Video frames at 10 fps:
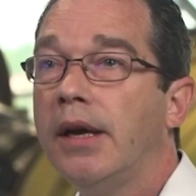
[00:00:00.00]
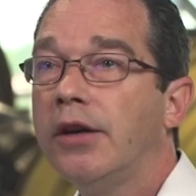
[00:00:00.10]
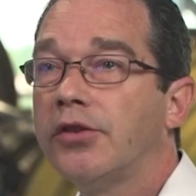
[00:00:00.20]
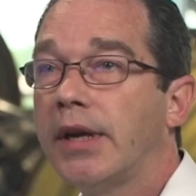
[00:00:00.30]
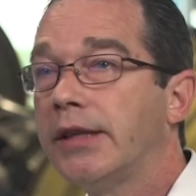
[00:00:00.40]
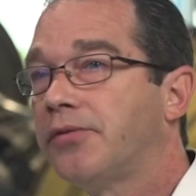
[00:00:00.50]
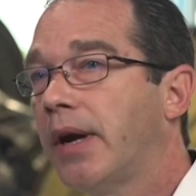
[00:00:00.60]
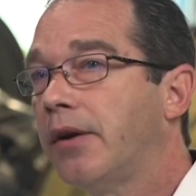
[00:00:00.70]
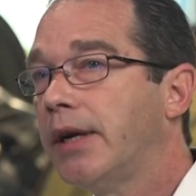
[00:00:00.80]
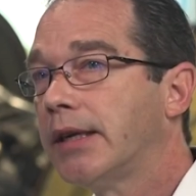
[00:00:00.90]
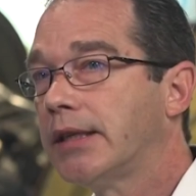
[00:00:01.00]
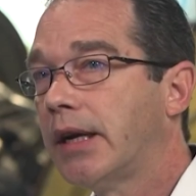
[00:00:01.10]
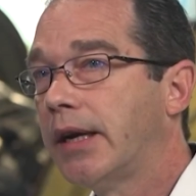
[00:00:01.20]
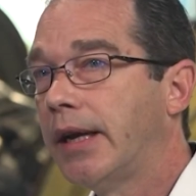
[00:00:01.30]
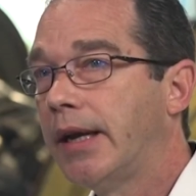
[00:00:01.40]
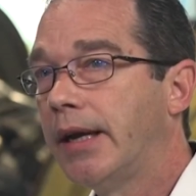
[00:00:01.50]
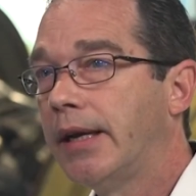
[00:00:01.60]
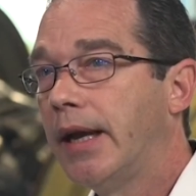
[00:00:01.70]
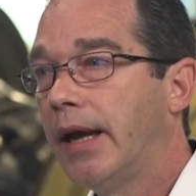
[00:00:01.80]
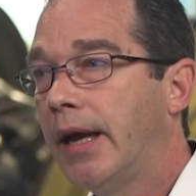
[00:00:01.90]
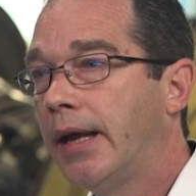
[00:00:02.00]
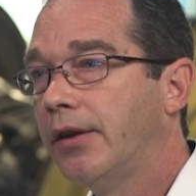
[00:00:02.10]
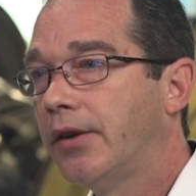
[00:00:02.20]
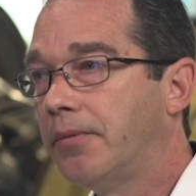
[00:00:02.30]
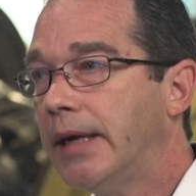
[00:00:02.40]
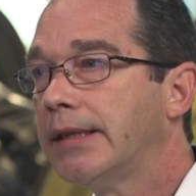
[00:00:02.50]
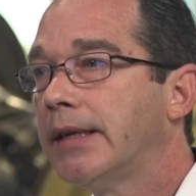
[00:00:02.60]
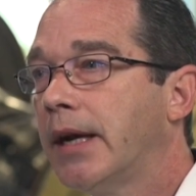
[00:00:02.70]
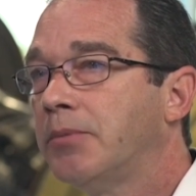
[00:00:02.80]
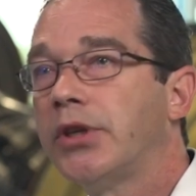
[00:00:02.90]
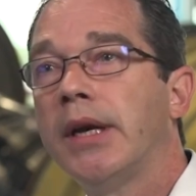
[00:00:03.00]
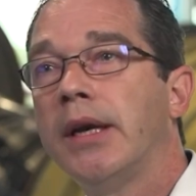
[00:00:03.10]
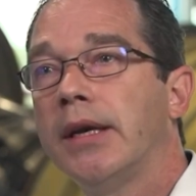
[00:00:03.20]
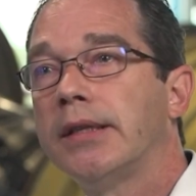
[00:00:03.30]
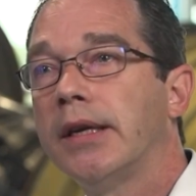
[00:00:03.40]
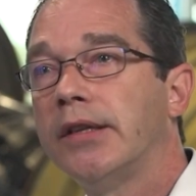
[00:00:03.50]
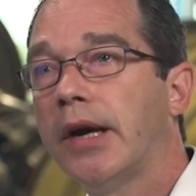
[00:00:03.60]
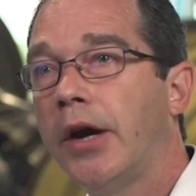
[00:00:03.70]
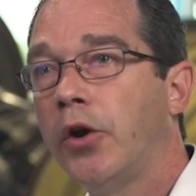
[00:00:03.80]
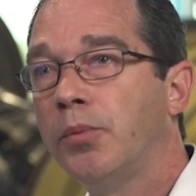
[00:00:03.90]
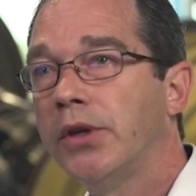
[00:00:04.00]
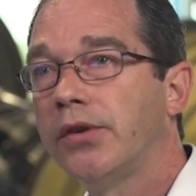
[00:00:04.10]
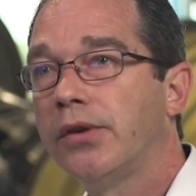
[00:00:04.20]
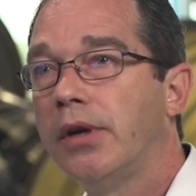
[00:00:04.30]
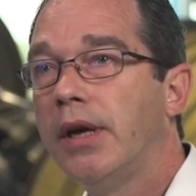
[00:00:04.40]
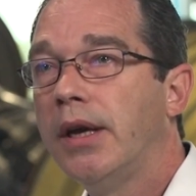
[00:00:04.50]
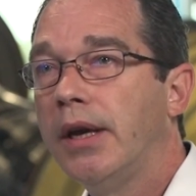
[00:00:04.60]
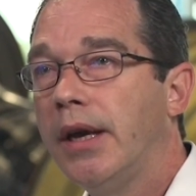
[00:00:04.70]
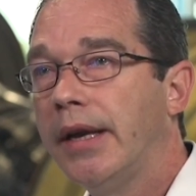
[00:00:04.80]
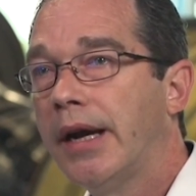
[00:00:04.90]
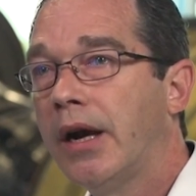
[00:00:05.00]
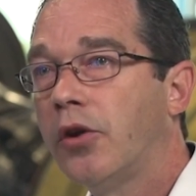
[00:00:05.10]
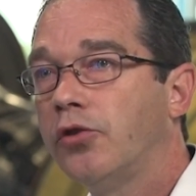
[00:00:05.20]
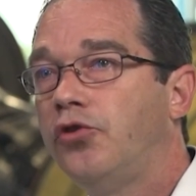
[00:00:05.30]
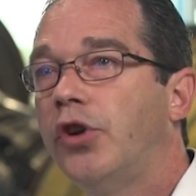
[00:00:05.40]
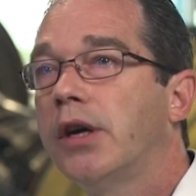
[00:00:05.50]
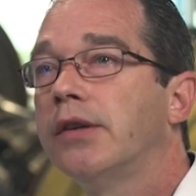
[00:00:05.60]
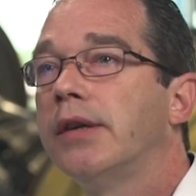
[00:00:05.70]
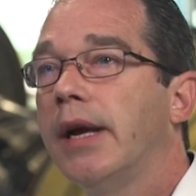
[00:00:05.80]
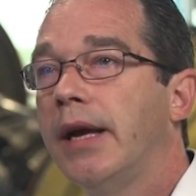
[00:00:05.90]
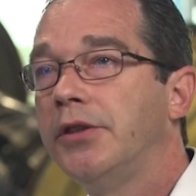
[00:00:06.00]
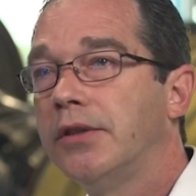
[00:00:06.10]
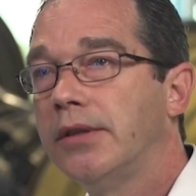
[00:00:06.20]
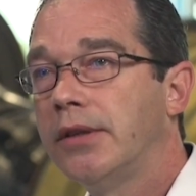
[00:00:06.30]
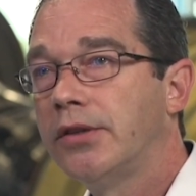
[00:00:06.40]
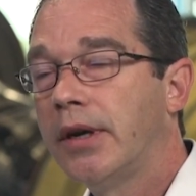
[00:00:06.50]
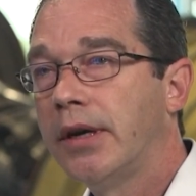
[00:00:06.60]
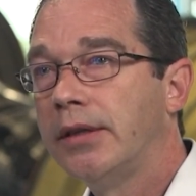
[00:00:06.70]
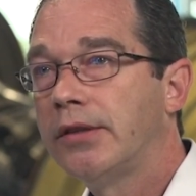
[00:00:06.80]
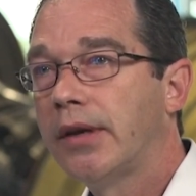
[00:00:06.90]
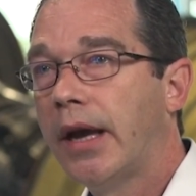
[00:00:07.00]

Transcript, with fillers: So that's very exciting. And, and the reason I'm saying it's entitlement, in our ducted engine designs,